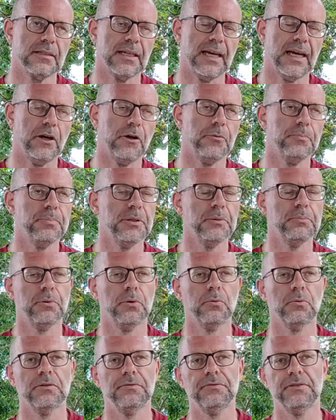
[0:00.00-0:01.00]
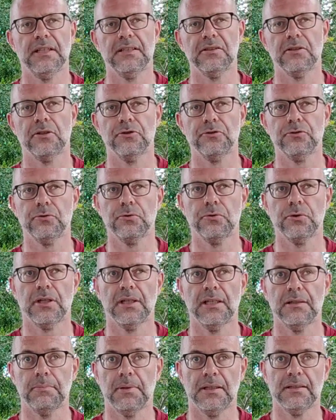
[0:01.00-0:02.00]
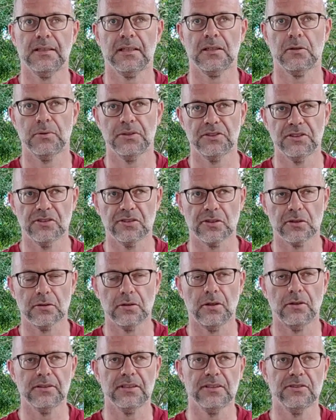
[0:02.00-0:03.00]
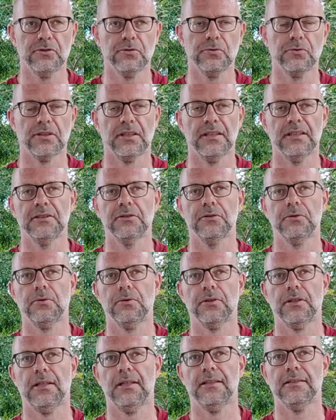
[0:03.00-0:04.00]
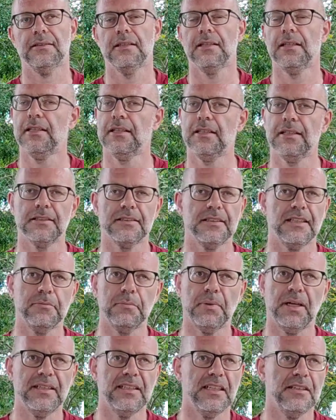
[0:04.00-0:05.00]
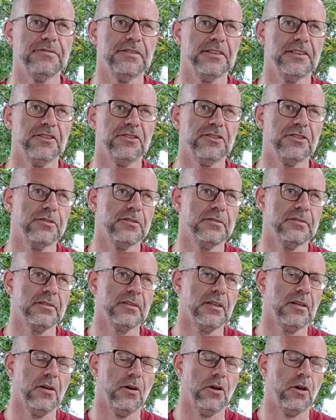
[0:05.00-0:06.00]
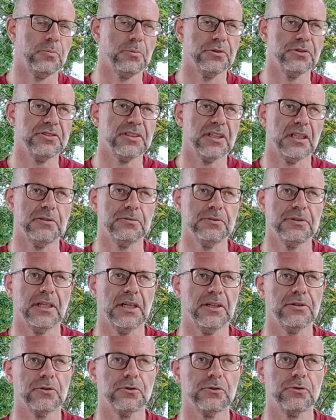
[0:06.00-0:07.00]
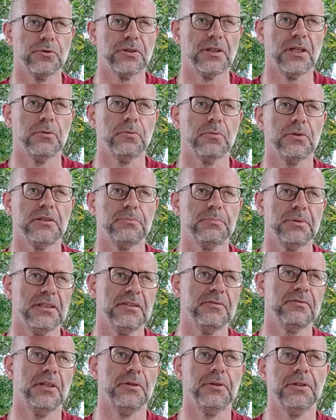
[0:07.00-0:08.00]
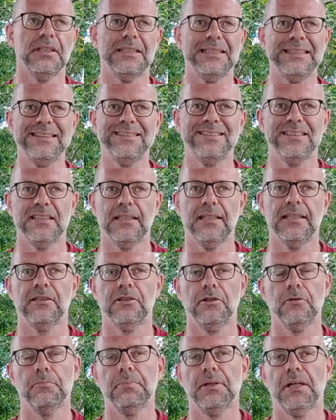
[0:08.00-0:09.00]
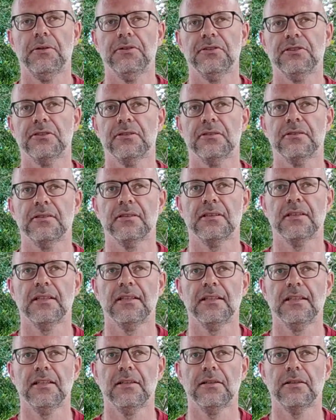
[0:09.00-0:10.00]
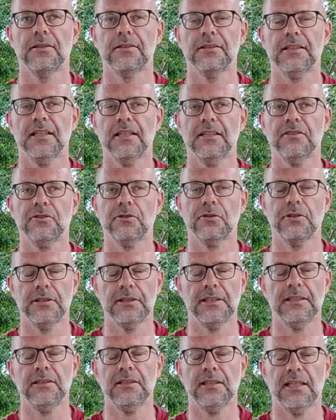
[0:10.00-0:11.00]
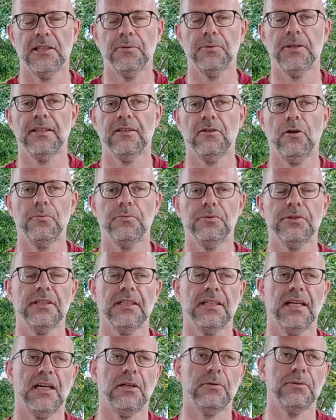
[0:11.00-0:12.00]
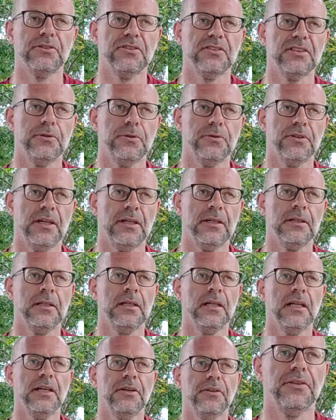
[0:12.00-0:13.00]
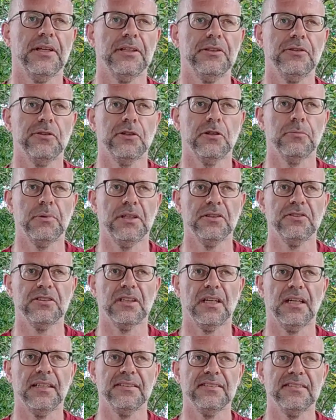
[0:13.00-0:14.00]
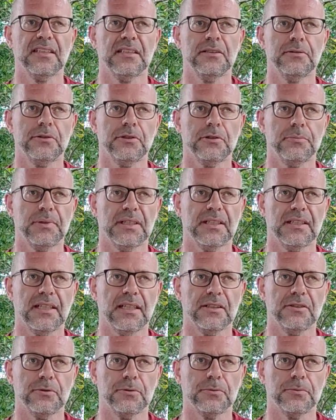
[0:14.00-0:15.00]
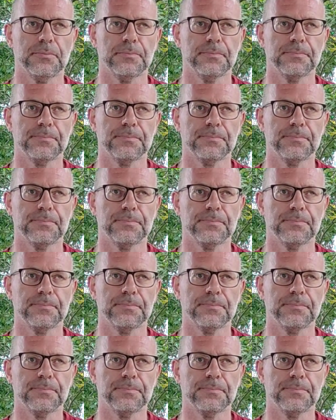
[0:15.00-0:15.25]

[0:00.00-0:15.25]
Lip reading: help people reflect on Surah Al-Baqarah, which is the longest surah in the Quran, then by definition, almost every other surah will be very easy in comparison. Okay, so anyway, hopefully I will see you there. Thank you very much. Assalamu alaikum wa barakatuh.